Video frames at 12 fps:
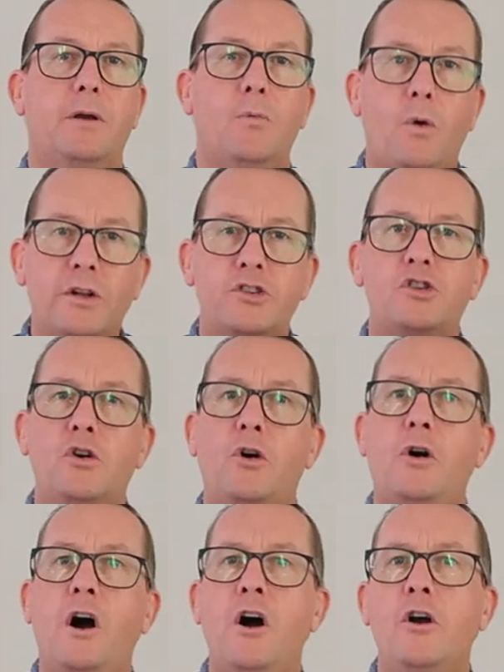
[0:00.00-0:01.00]
What's
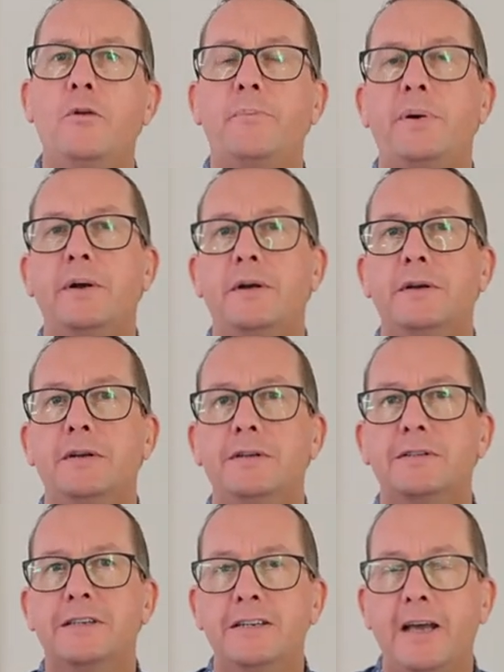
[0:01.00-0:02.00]
your hope
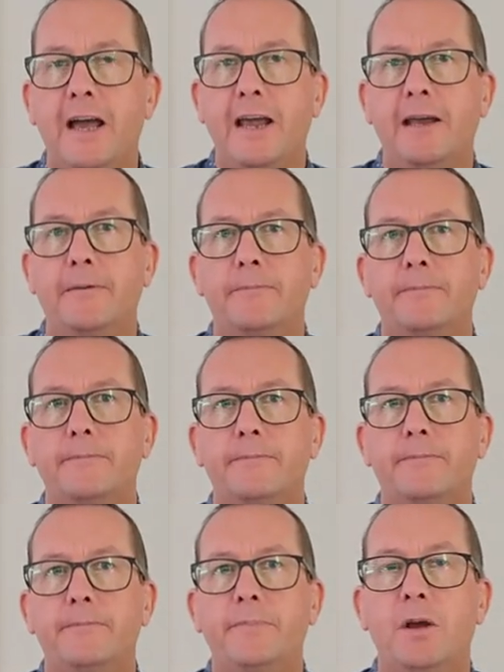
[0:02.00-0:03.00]
today?
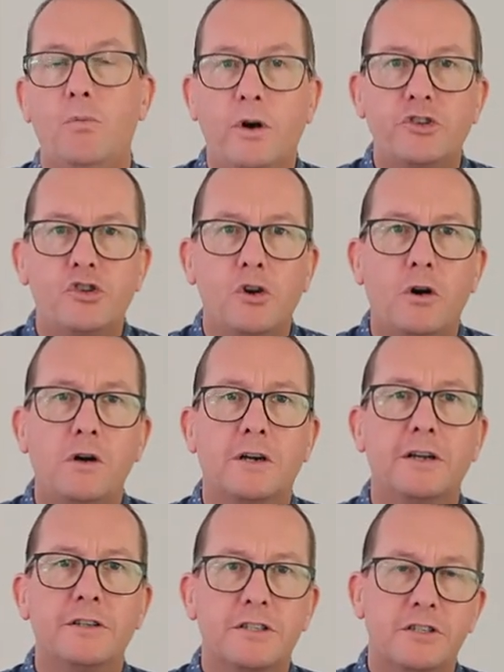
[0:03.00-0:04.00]
What's your
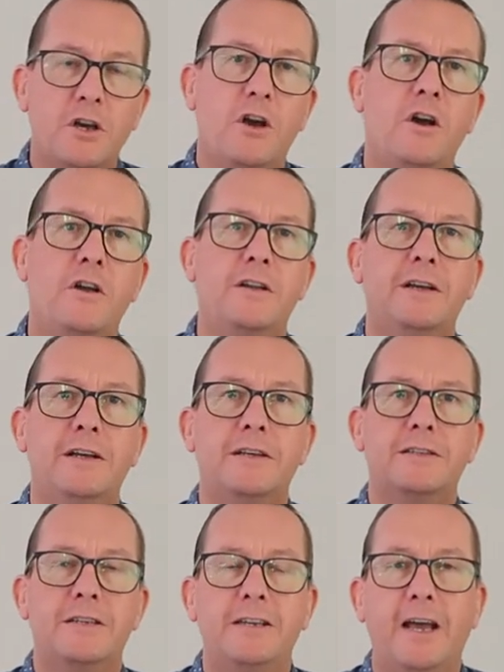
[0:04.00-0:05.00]
concern
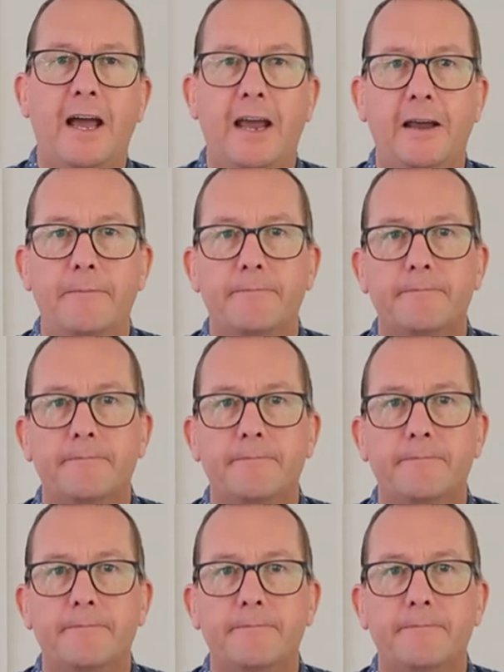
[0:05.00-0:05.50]
today?